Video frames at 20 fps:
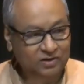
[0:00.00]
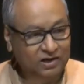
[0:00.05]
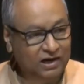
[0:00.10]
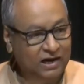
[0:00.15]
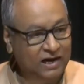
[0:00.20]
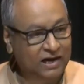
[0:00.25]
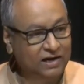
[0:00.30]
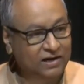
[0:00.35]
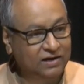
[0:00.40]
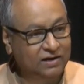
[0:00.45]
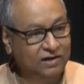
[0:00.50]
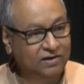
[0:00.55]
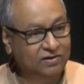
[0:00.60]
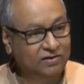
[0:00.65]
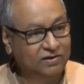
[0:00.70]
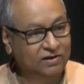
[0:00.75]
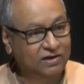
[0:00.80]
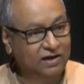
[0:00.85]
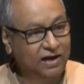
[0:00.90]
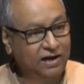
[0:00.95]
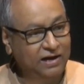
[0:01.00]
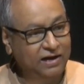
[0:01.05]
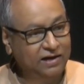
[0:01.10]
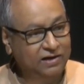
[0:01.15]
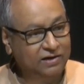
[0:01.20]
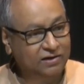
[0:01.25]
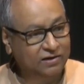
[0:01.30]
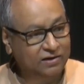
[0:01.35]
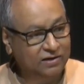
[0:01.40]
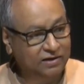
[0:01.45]
And there's a
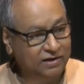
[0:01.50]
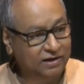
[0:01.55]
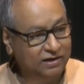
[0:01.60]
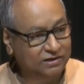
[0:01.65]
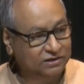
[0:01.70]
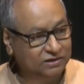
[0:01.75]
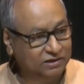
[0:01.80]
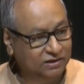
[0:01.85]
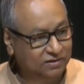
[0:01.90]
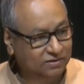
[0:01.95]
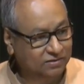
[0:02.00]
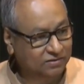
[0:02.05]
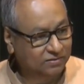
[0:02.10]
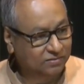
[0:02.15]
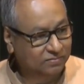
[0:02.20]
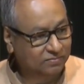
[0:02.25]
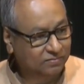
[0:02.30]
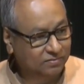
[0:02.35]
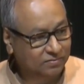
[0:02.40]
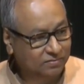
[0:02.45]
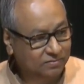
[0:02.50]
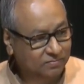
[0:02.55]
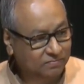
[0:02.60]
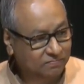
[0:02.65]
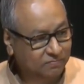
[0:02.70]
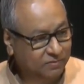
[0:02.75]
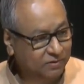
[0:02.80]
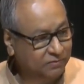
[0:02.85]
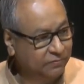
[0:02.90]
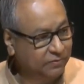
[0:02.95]
direct connection
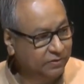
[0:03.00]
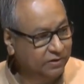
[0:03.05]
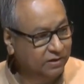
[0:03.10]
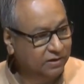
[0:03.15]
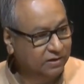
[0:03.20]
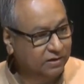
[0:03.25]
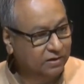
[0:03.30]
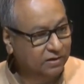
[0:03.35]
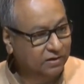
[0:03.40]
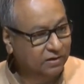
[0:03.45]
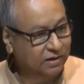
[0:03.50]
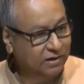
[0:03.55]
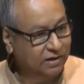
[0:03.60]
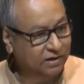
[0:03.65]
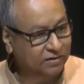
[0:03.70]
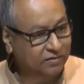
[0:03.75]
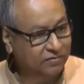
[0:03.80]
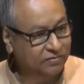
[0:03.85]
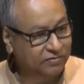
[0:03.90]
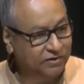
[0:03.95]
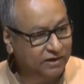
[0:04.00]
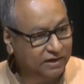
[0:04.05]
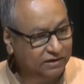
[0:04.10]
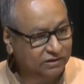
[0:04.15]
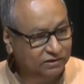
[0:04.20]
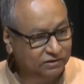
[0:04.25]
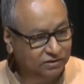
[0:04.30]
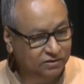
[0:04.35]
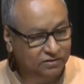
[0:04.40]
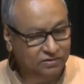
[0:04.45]
between
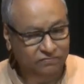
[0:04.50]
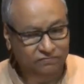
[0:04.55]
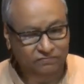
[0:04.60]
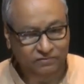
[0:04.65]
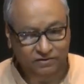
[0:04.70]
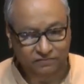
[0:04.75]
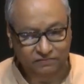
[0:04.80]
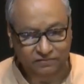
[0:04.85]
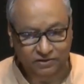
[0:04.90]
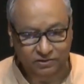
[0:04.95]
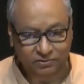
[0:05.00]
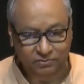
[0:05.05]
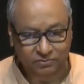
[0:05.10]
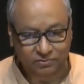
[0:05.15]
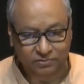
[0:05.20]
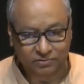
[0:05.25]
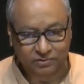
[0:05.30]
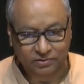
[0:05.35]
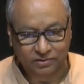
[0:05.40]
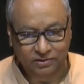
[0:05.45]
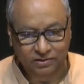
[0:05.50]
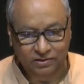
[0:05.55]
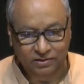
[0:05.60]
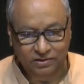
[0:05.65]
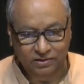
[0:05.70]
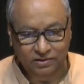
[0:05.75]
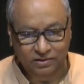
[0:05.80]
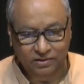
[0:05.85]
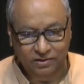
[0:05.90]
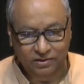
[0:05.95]
extraction of revenue
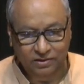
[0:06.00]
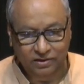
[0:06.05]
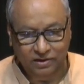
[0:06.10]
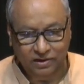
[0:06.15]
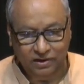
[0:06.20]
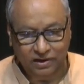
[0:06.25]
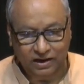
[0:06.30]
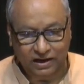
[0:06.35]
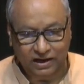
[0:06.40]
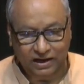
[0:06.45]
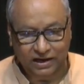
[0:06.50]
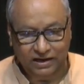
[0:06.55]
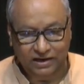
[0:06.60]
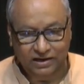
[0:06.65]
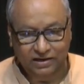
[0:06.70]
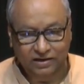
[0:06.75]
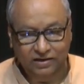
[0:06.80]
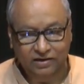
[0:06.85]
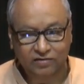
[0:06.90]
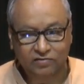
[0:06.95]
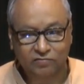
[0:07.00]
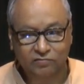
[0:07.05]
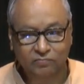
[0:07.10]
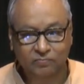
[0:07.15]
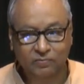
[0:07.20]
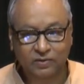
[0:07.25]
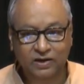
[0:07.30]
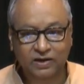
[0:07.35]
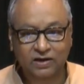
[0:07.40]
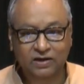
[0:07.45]
and
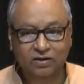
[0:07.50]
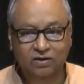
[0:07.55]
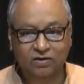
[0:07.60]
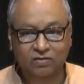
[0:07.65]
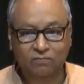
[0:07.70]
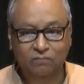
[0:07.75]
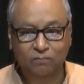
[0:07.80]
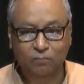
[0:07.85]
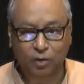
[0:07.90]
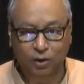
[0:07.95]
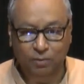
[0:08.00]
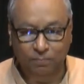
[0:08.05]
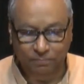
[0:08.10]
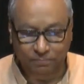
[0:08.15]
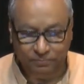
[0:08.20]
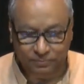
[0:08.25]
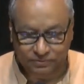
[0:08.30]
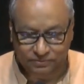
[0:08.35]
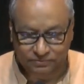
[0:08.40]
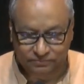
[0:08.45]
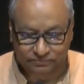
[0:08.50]
display of pomp.